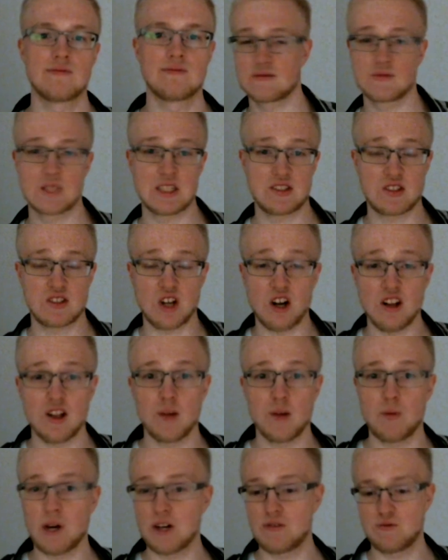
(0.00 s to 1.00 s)
It's all
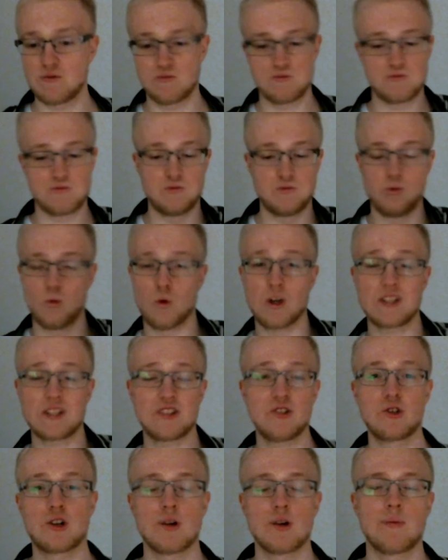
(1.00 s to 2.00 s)
about what
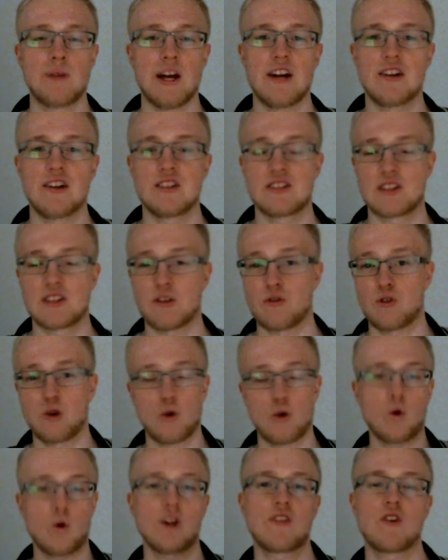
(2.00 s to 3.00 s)
you compare yourself to and
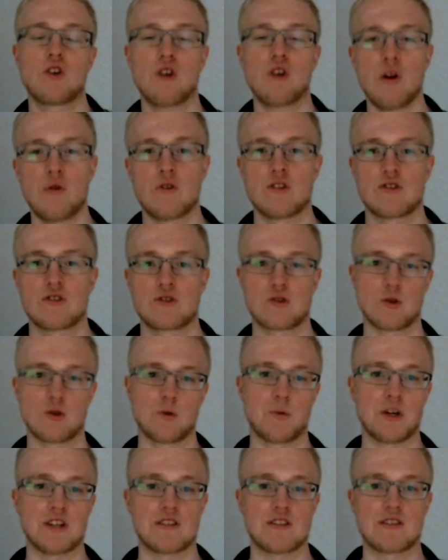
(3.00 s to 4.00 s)
what your reference group
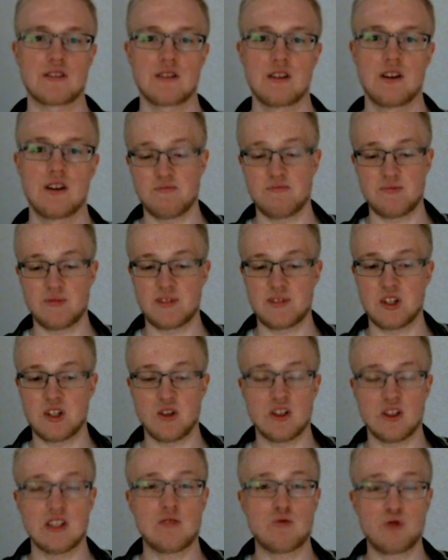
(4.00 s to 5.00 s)
is. So
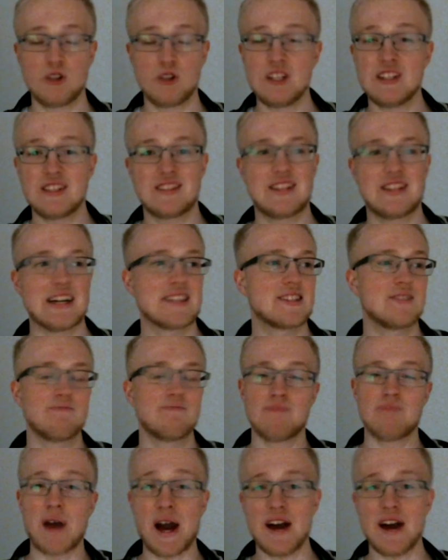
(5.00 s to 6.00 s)
it really doesn't
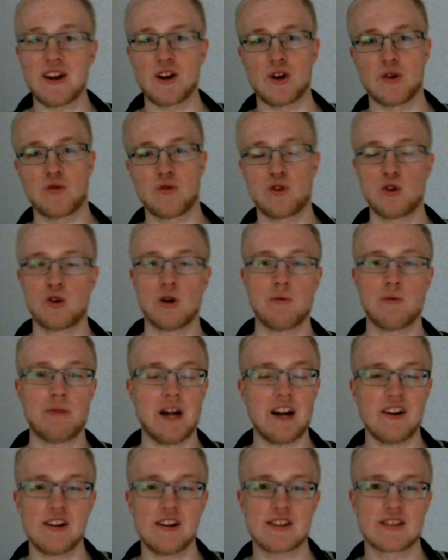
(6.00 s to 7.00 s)
matter if you compare
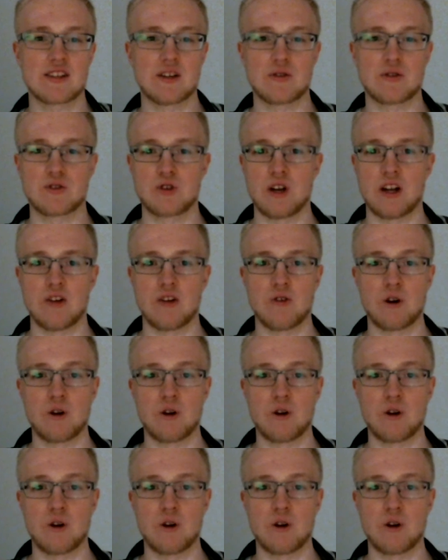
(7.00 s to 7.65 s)
yourself to anyone